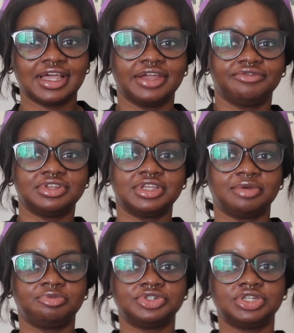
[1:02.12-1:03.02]
I really
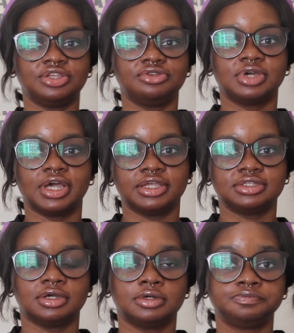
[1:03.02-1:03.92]
appreciate you
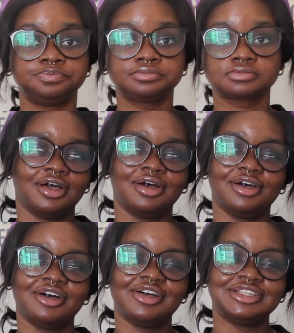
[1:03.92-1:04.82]
guys.
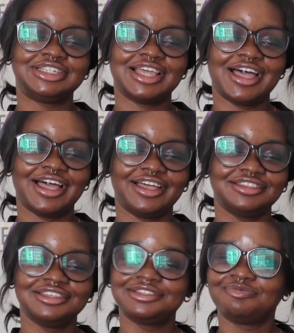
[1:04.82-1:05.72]
Oh child,
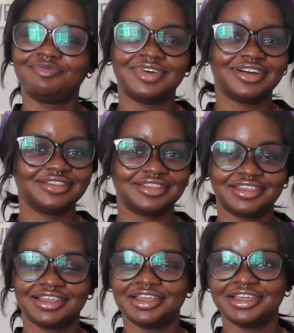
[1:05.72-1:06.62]
this month
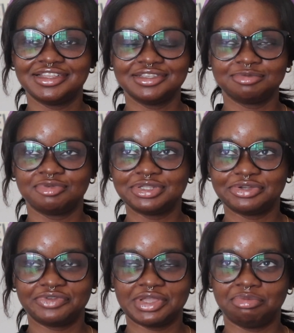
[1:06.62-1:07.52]

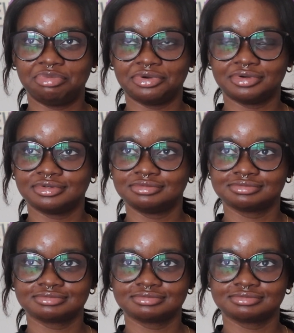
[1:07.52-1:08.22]
of April